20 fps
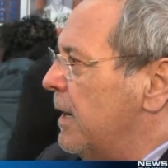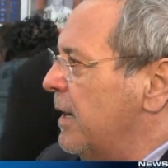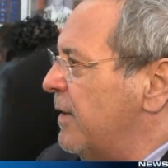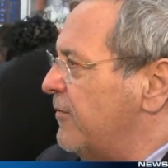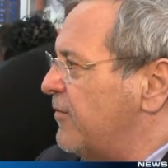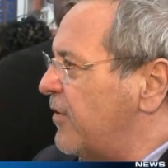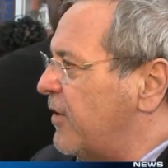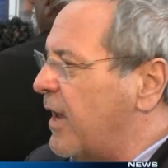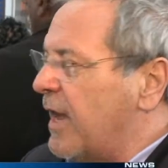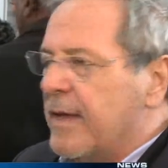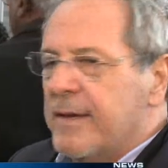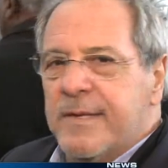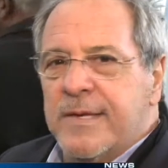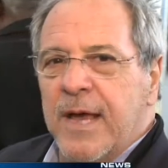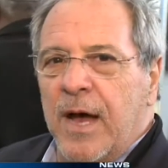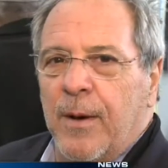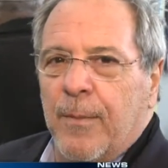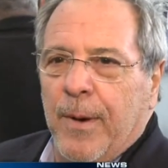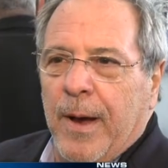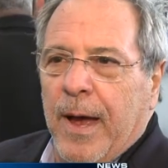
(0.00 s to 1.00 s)
if you can't
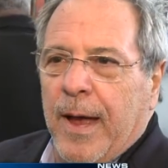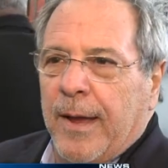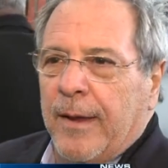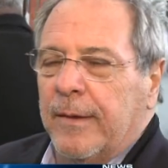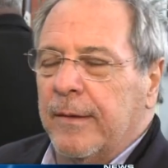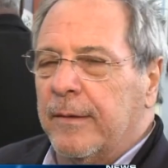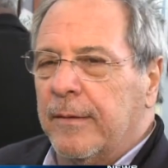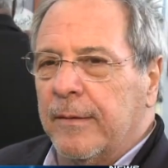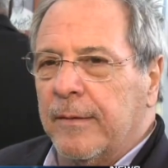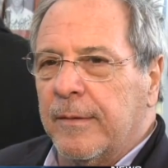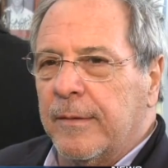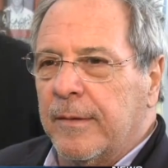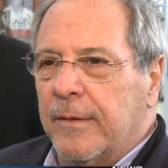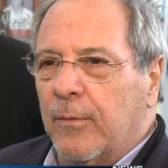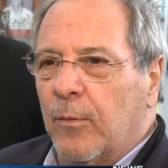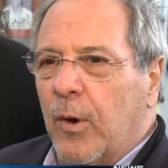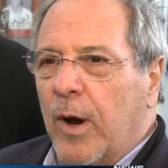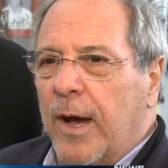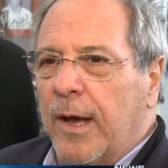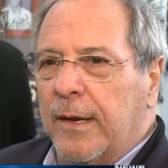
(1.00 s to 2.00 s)
tell by
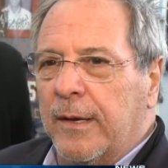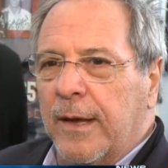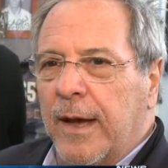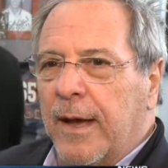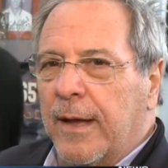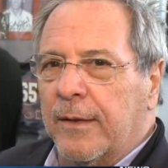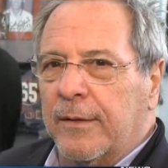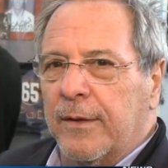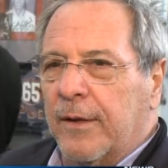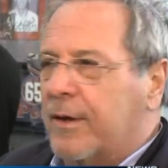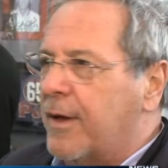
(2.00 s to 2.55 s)
the wide-eyed